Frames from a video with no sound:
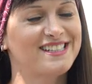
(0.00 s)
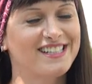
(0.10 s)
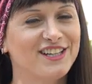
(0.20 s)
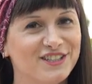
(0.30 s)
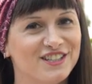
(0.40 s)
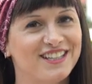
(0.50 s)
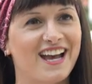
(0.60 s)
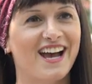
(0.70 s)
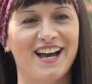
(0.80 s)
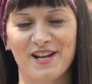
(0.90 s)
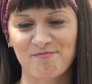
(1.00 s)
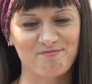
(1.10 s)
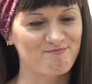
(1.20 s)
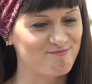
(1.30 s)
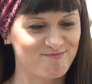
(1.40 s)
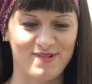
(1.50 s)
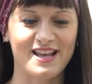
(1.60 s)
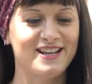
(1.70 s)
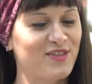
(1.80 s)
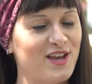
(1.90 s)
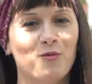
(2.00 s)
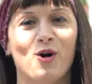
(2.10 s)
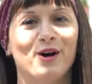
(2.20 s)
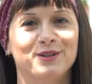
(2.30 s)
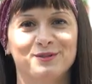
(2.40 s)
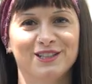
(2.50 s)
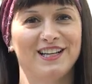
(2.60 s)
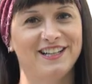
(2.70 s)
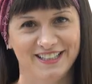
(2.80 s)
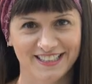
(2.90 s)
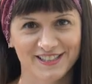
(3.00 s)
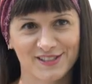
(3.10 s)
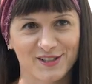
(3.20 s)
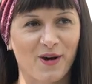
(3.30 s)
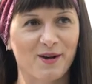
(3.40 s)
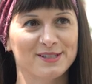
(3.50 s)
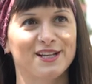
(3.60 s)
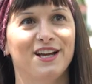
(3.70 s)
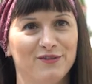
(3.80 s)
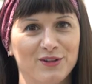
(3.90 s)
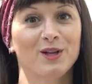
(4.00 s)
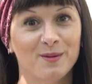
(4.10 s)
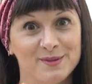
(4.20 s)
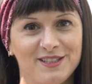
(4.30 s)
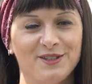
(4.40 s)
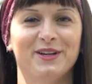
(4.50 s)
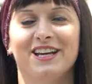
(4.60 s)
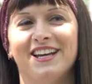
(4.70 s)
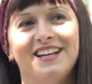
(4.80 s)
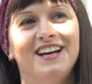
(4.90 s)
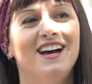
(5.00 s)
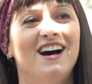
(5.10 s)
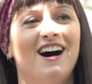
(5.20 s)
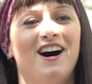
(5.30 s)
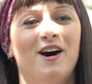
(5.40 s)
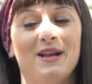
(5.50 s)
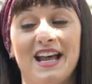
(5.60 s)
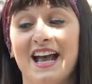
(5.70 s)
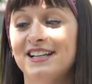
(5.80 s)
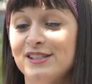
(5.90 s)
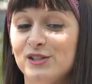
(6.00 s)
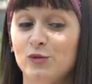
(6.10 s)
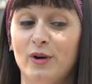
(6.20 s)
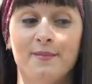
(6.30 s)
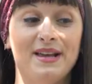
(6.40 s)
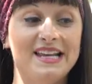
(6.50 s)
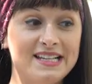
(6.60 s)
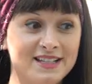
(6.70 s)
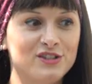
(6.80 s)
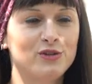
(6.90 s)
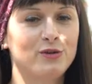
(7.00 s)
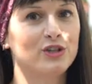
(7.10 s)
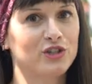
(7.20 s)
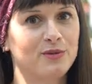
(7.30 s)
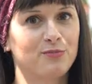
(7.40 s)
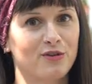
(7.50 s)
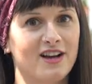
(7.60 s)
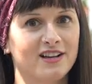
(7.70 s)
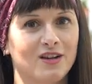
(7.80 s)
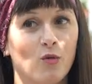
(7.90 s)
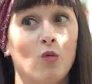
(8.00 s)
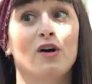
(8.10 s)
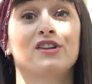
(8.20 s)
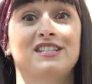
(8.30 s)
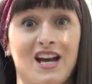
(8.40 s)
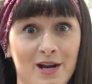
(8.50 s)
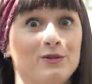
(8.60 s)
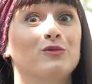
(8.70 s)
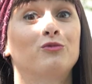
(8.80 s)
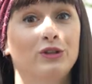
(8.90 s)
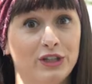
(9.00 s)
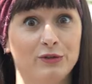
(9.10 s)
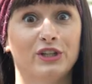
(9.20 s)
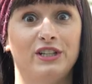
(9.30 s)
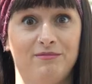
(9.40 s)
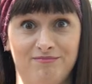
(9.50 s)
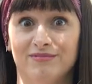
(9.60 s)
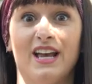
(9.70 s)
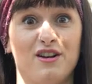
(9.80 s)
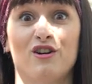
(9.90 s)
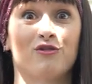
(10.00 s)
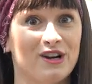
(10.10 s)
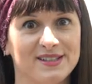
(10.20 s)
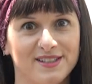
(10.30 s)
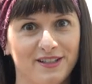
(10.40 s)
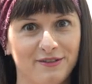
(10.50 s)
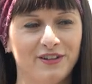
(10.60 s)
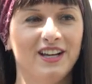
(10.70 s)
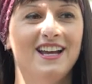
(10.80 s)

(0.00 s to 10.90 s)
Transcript: skilled at anything water related, so I was kind of clumsy doing it. Um, and I had to swim into the shipwreck while the tide was really, oh really God. like aggressive